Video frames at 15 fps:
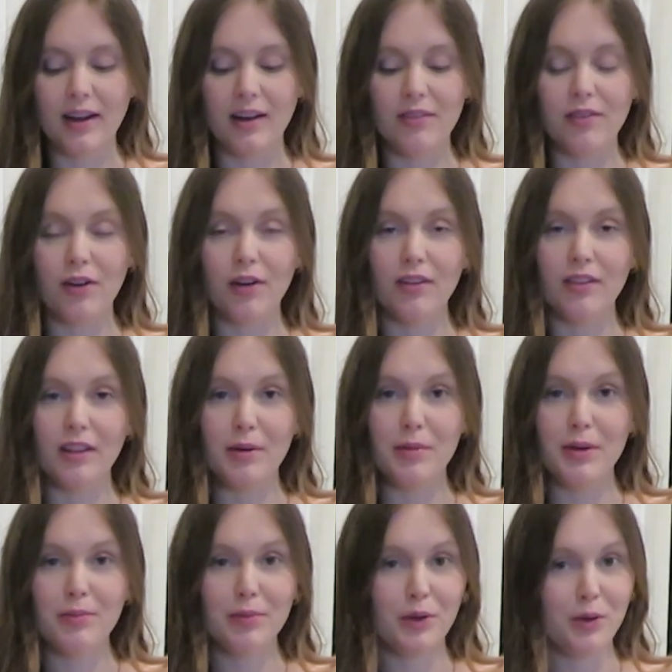have our
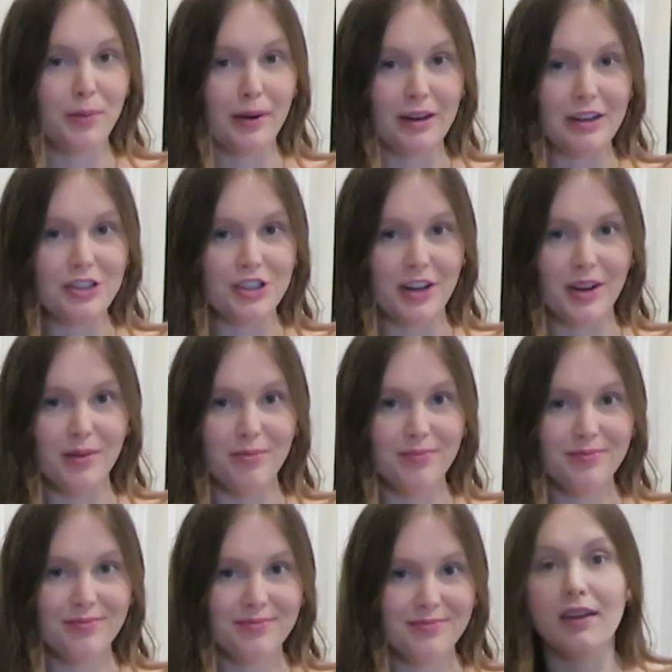lemon blueberry jam.
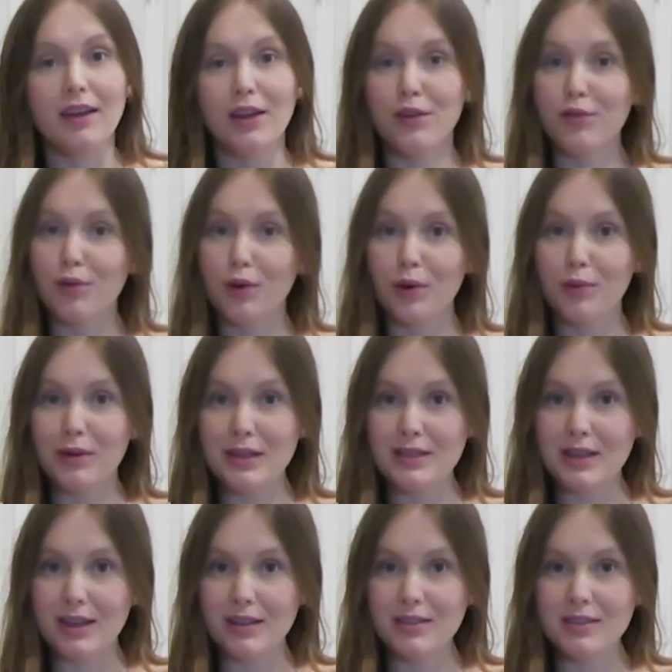And for a wee
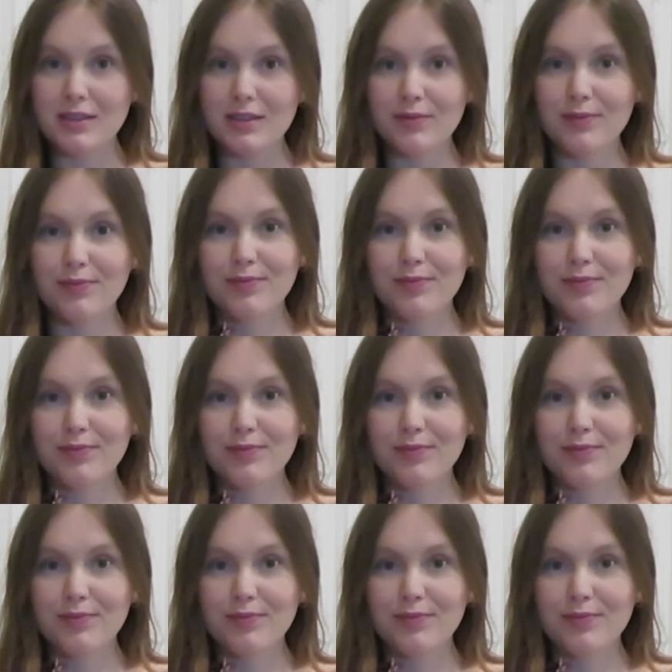taste.